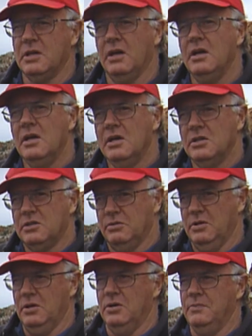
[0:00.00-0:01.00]
So it's a
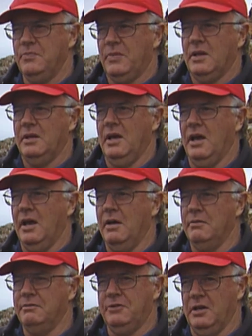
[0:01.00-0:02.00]
real
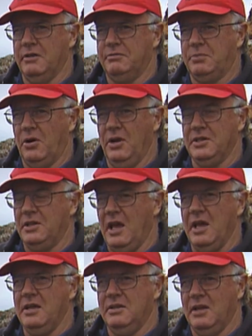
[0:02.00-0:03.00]
feeling of pride
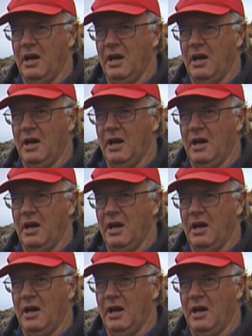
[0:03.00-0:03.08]
that